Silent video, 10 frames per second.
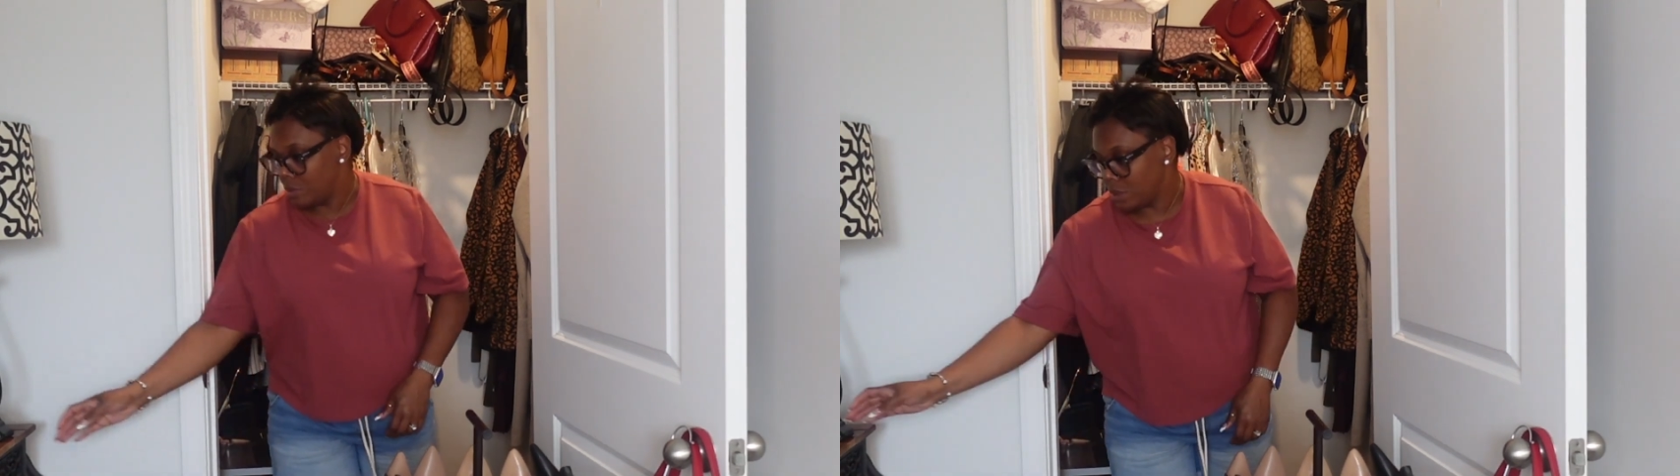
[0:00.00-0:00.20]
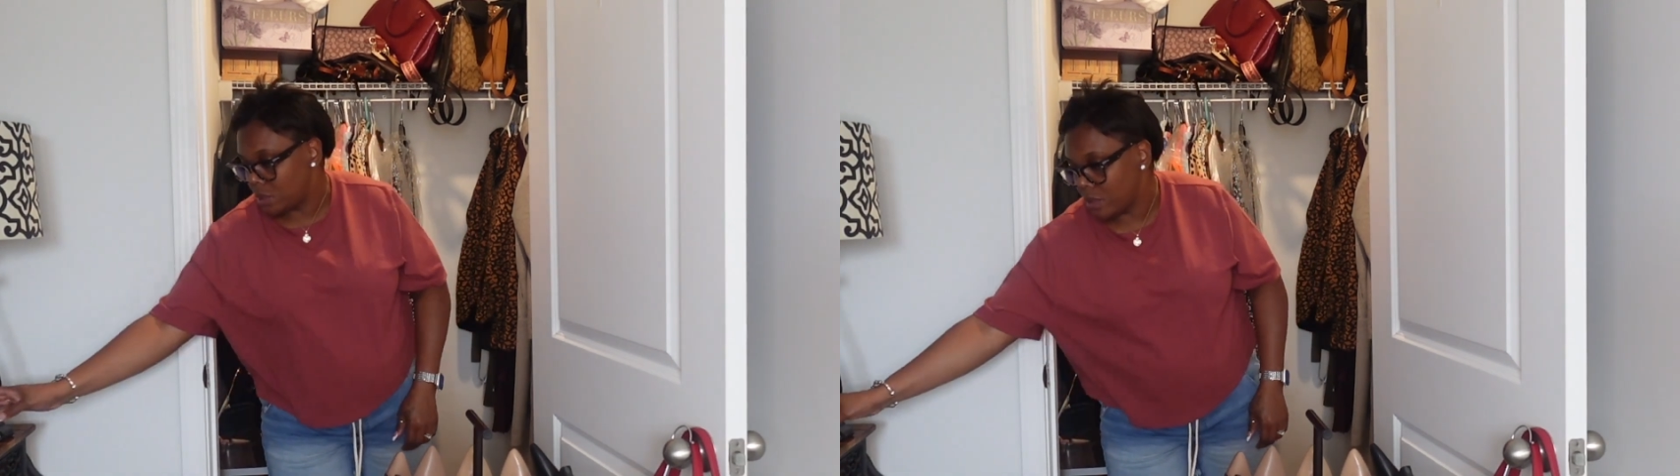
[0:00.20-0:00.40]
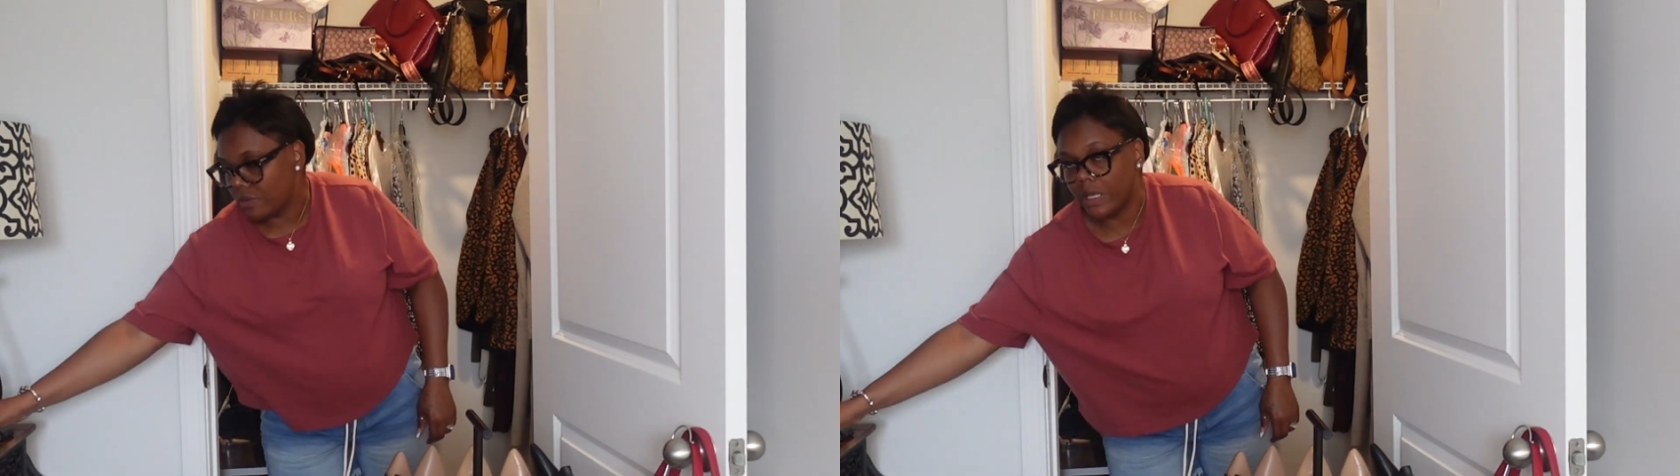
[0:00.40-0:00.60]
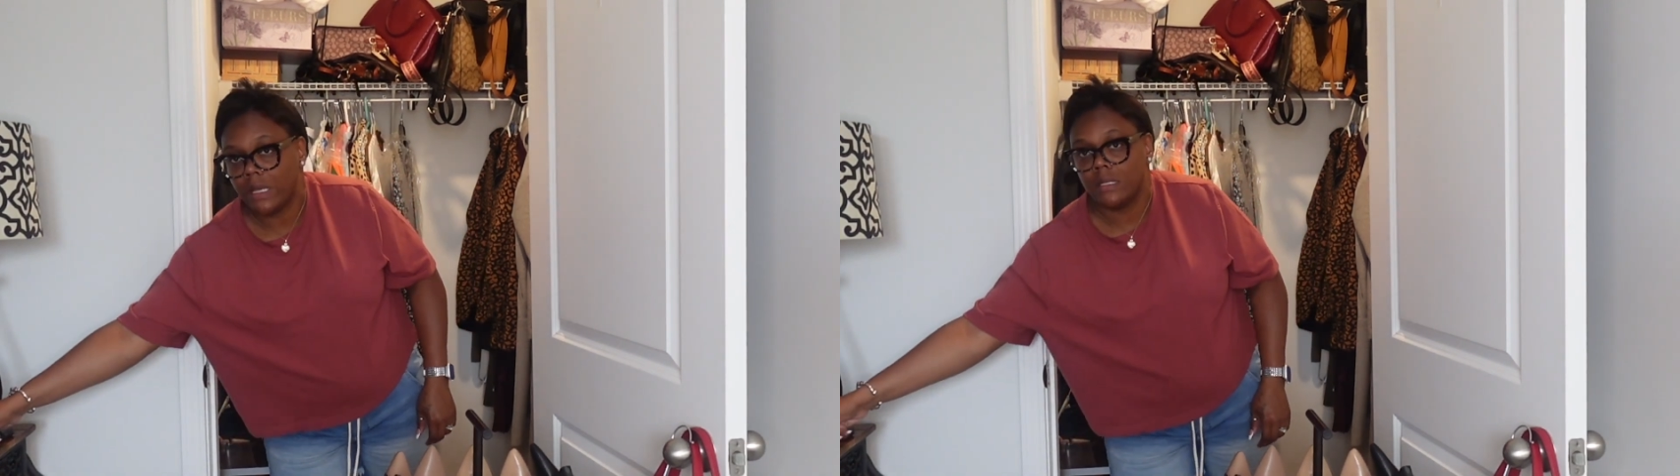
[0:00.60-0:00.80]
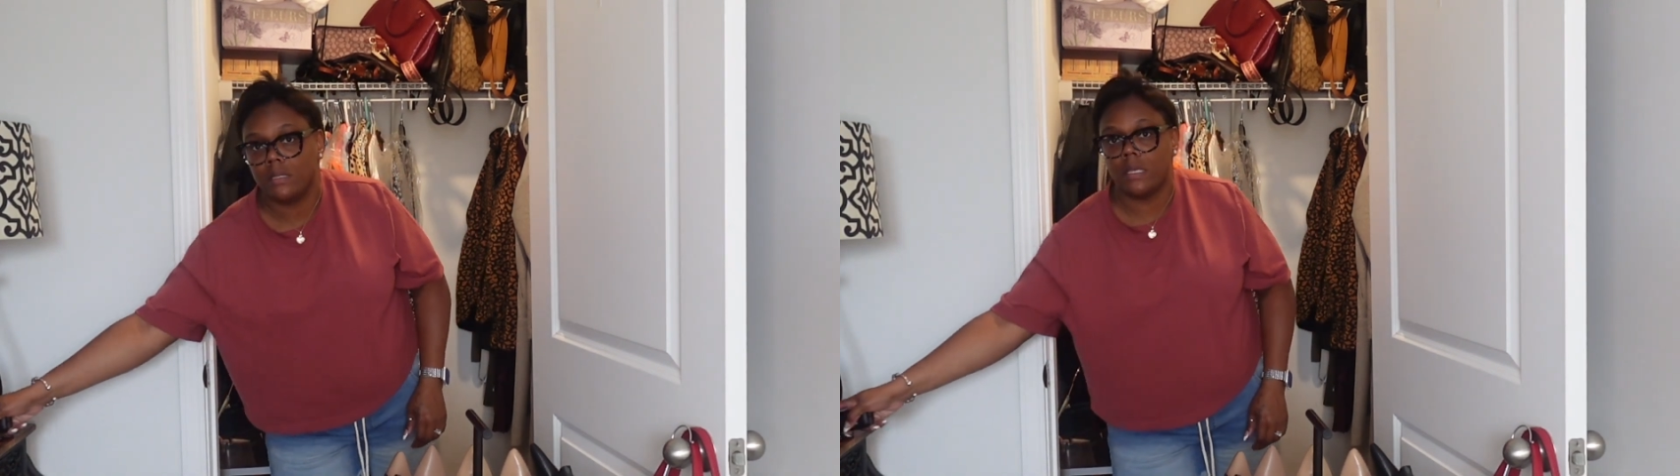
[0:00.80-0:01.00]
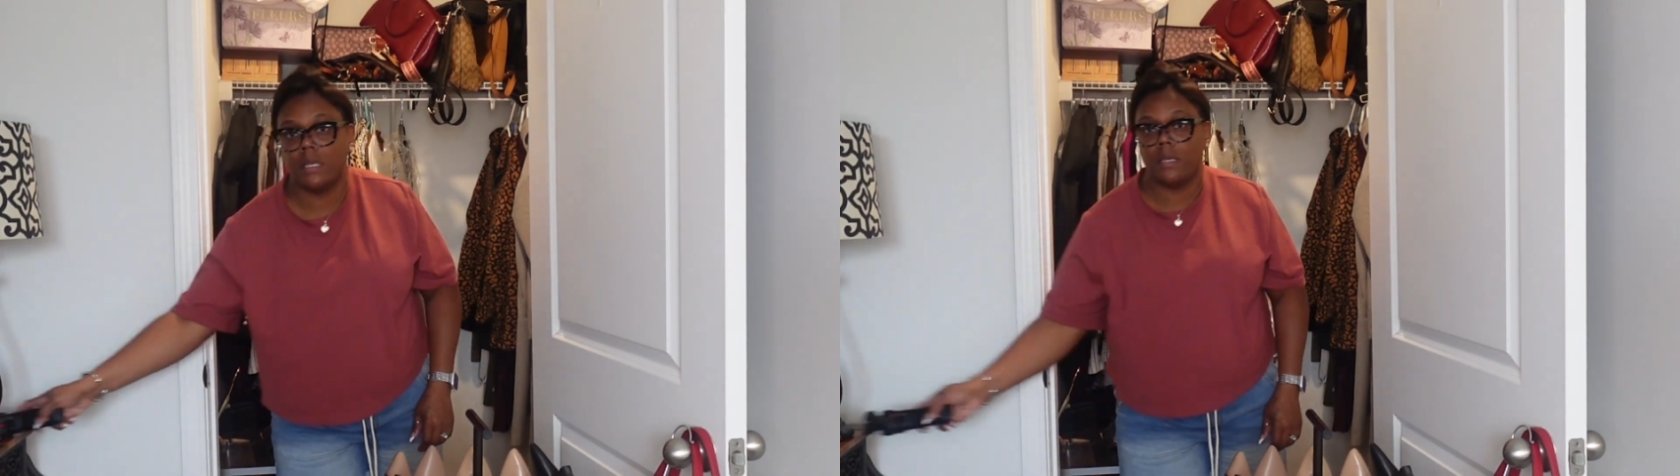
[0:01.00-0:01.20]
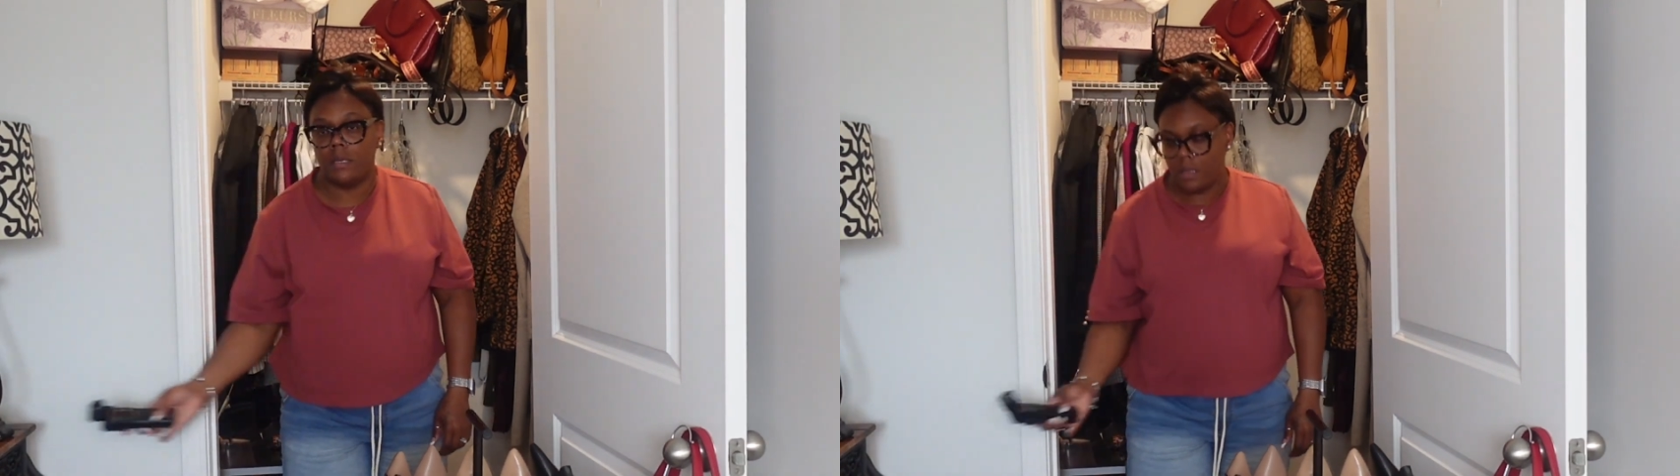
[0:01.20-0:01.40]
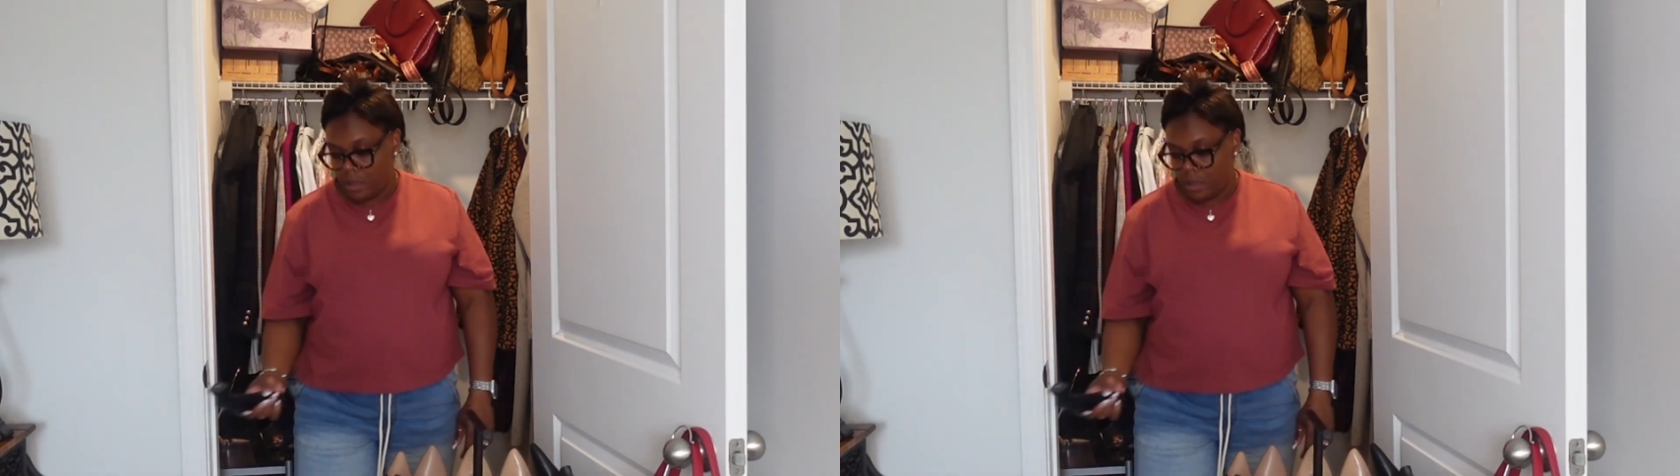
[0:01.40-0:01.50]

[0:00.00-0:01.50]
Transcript: to stuff, like I said,